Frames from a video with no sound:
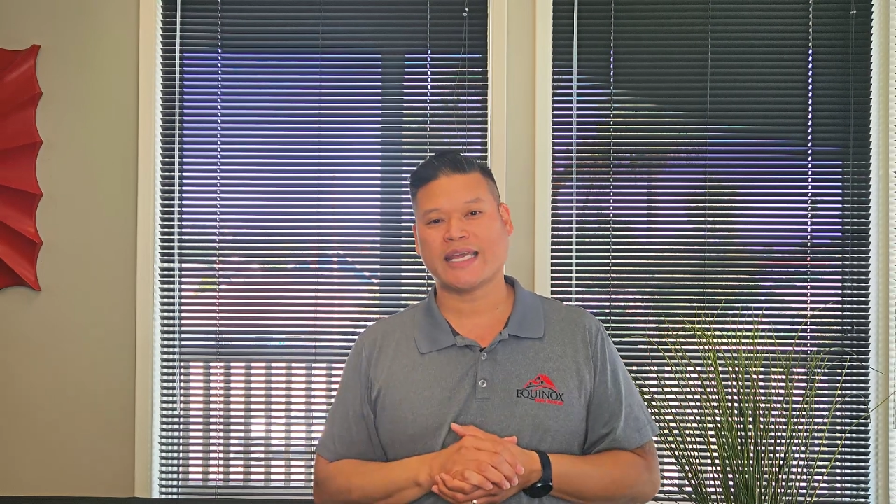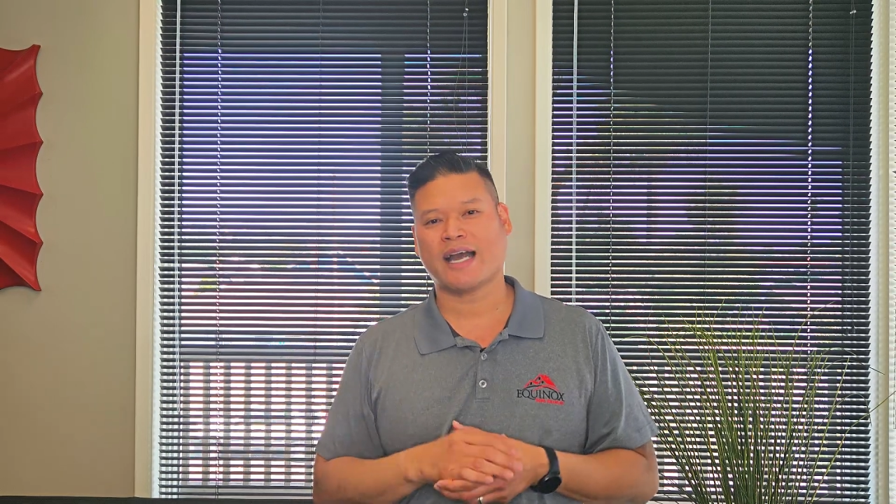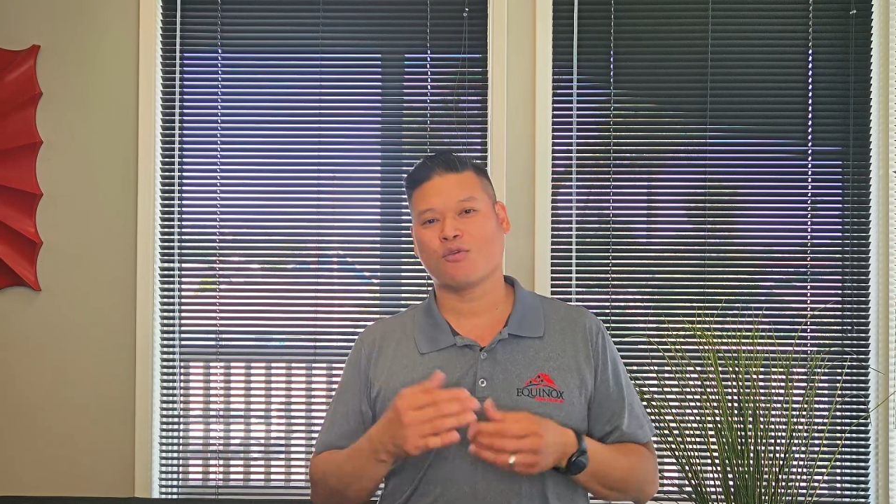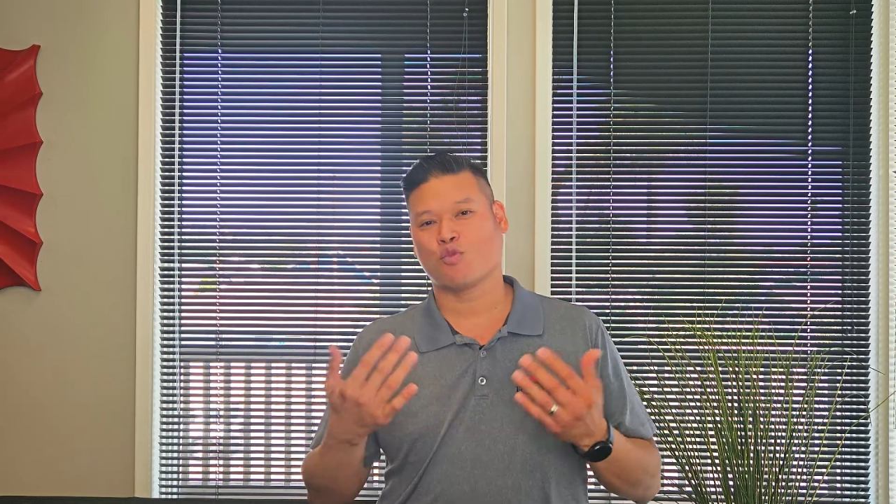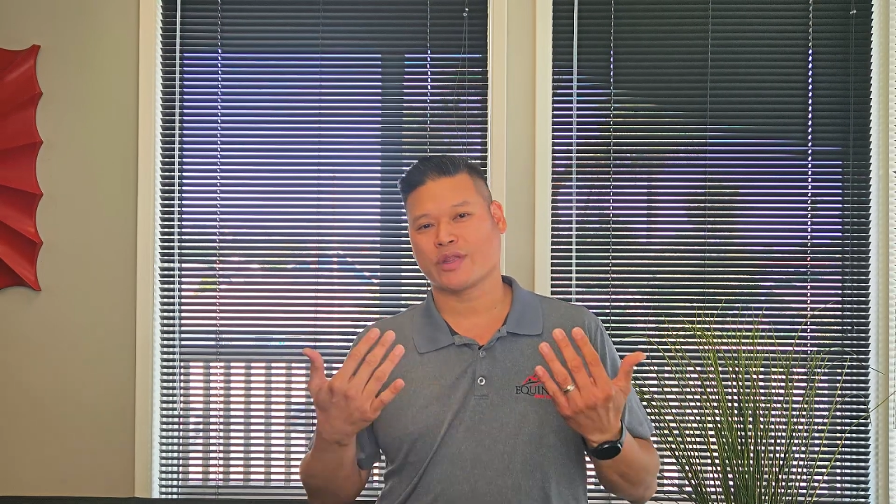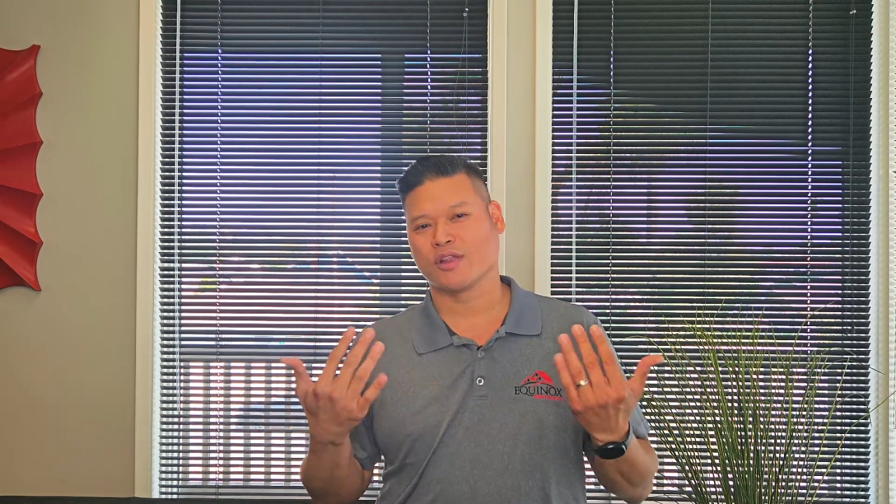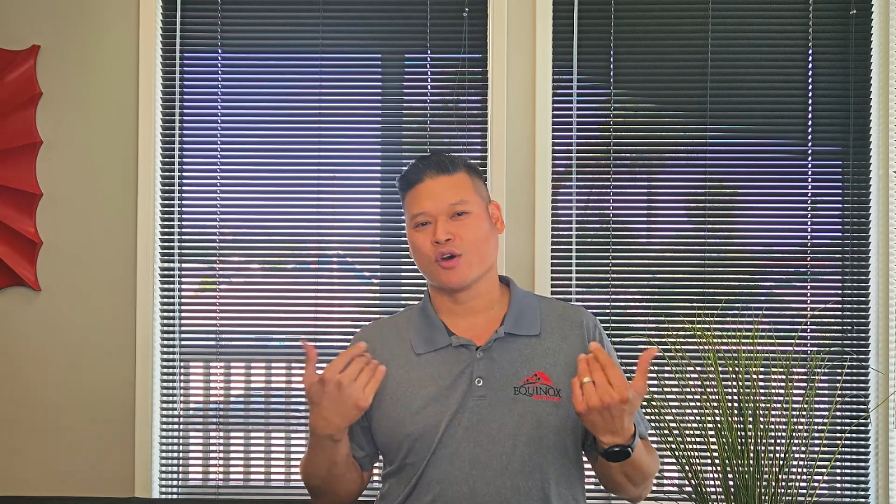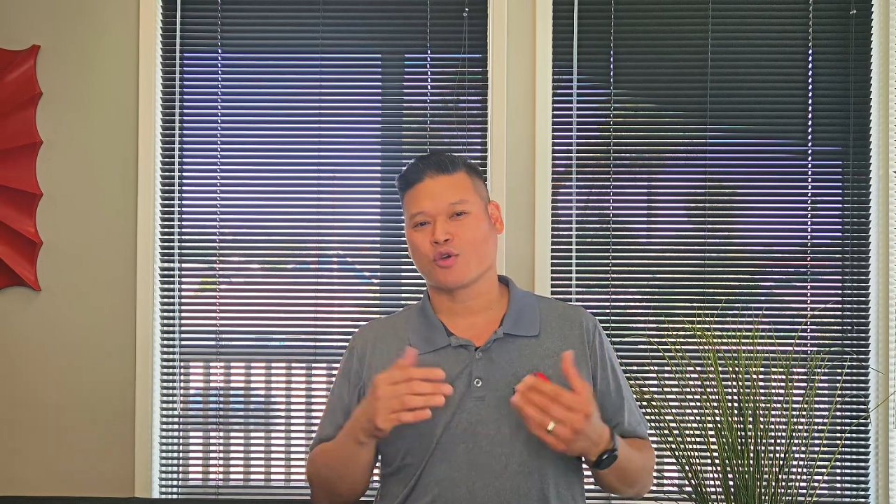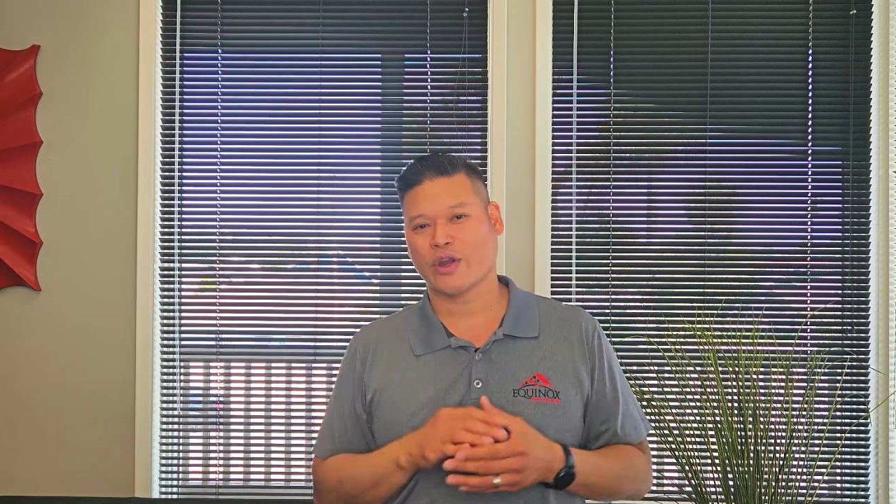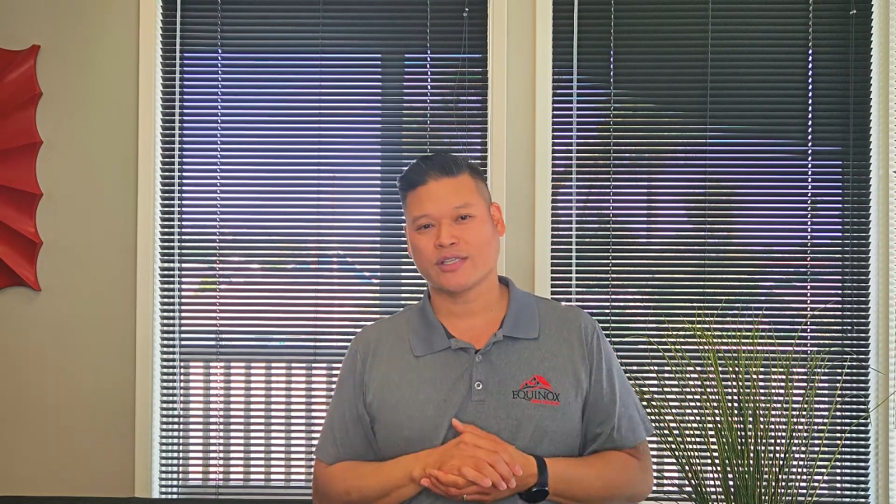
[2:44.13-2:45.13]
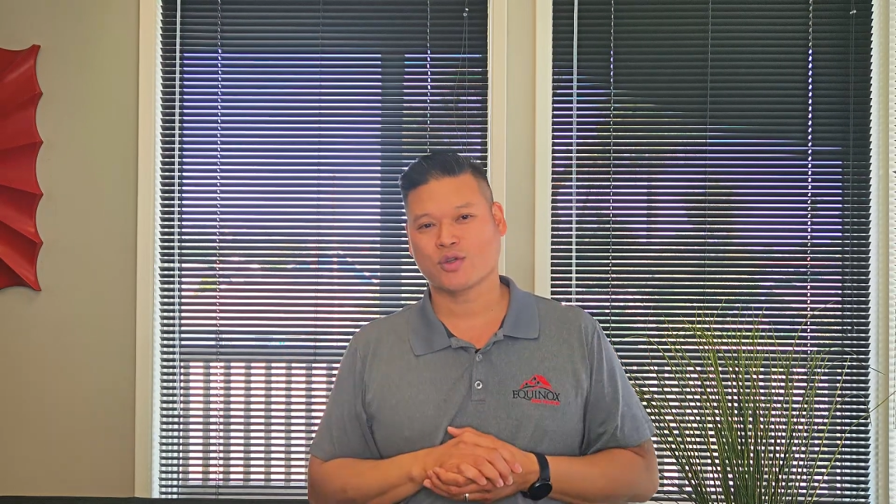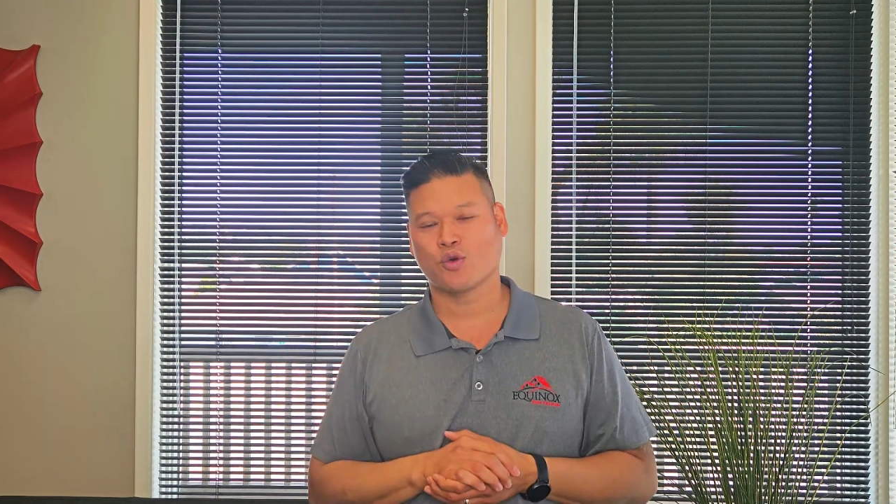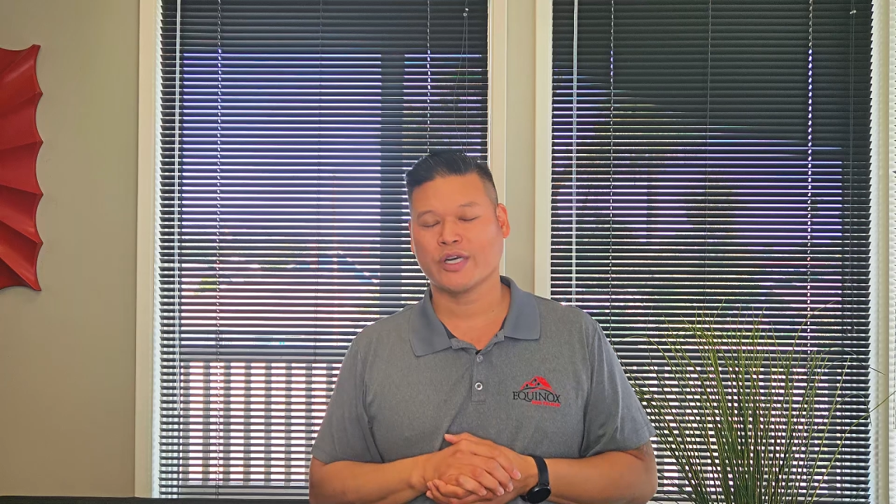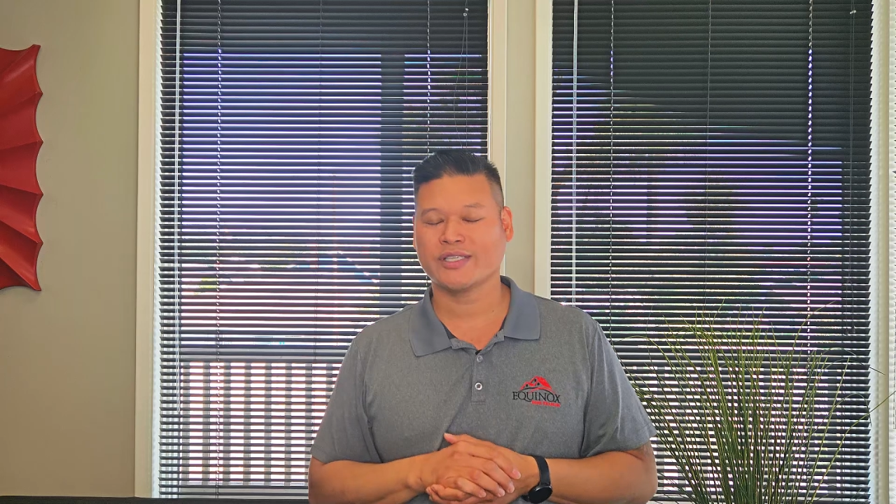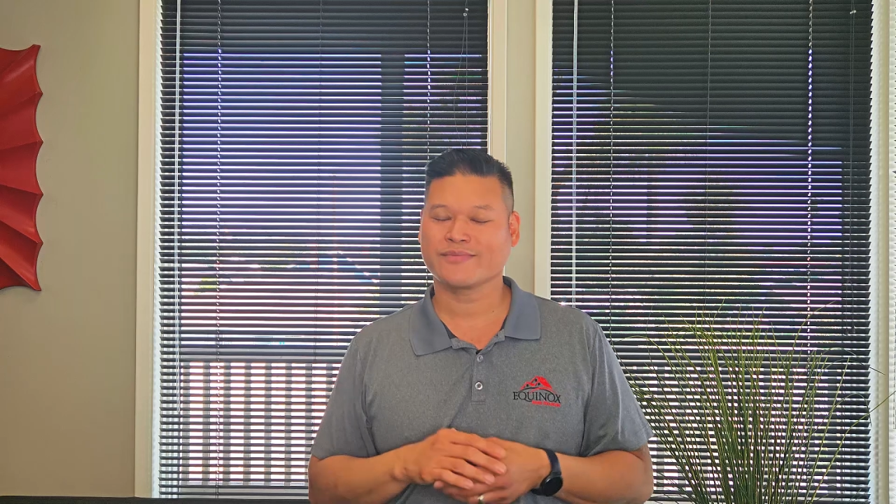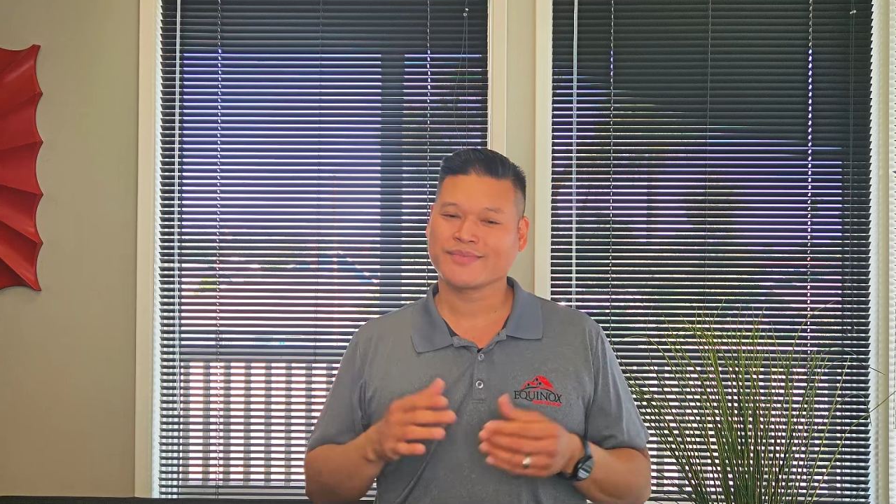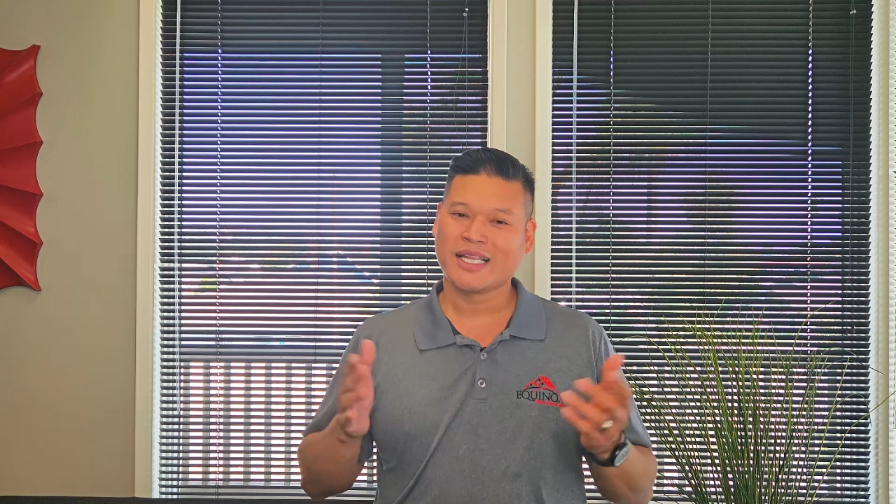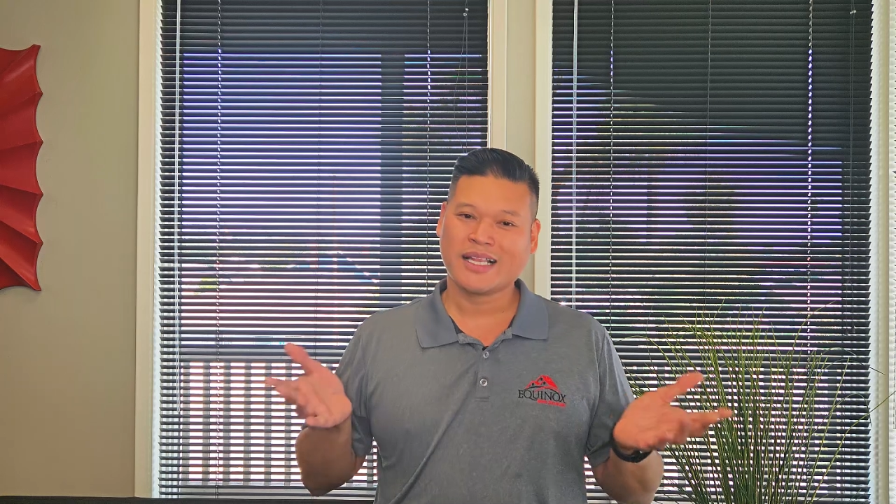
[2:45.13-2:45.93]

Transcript: down with low credit scores,